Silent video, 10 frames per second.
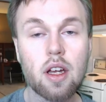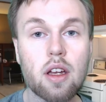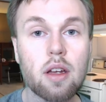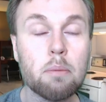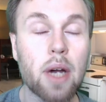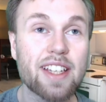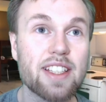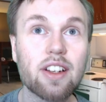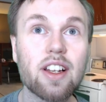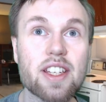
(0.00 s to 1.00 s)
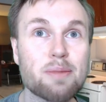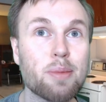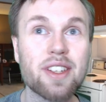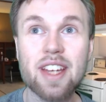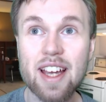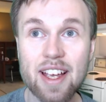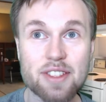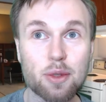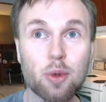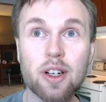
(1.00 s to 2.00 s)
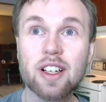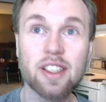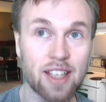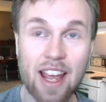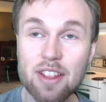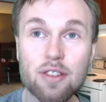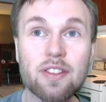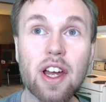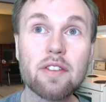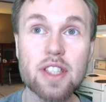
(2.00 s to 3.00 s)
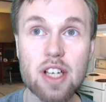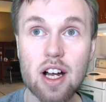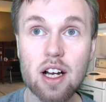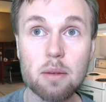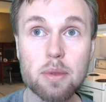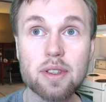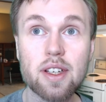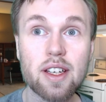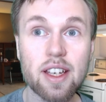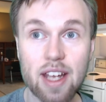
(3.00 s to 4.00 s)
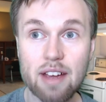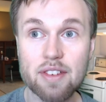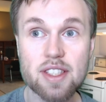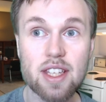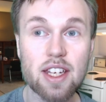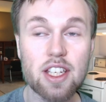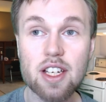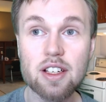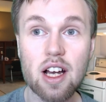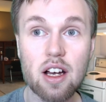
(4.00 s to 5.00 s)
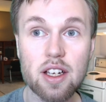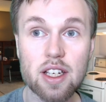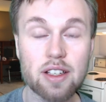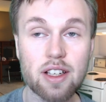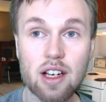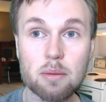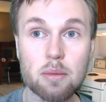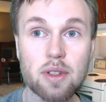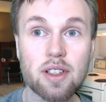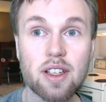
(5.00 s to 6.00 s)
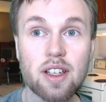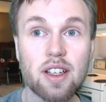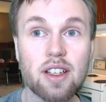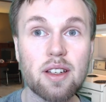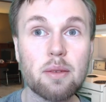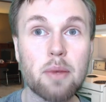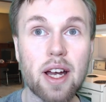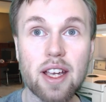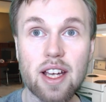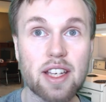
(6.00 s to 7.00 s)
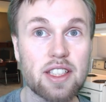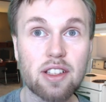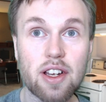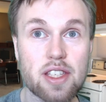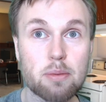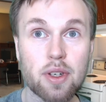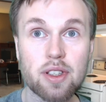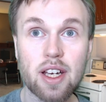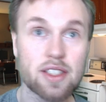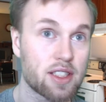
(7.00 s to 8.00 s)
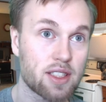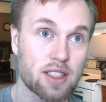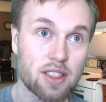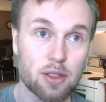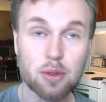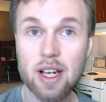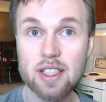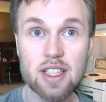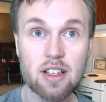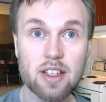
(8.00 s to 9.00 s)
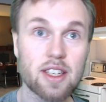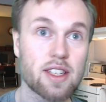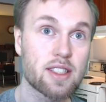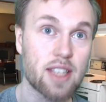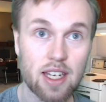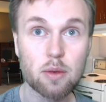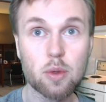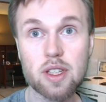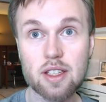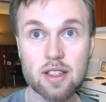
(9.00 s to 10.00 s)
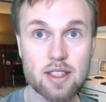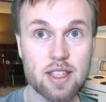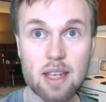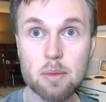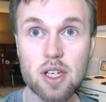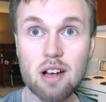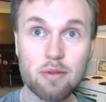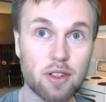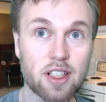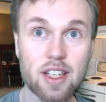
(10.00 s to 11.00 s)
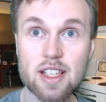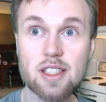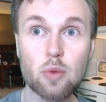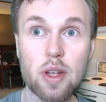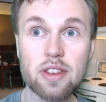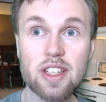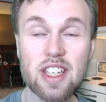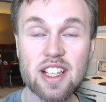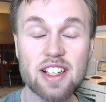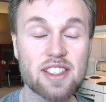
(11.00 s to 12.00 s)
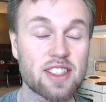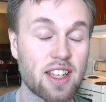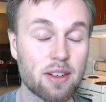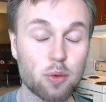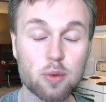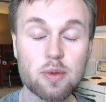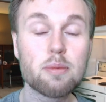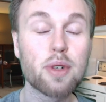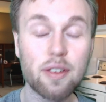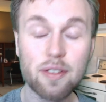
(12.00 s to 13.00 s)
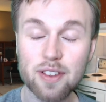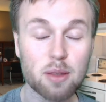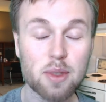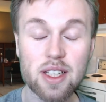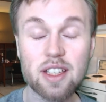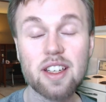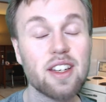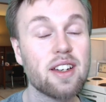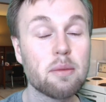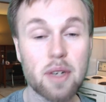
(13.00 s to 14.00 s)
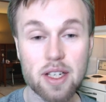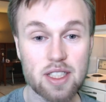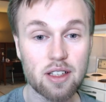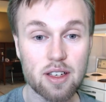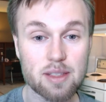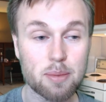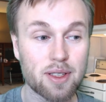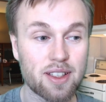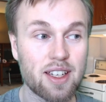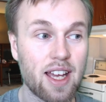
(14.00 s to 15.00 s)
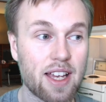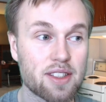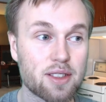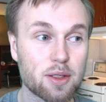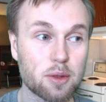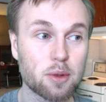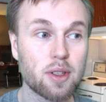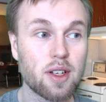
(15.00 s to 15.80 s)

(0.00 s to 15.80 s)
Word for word: My ideal husband has to work a 9-to-5 job and have a steady income. My ideal husband has to ideally stay within the same job for the next 20 years, and preferably my ideal husband has to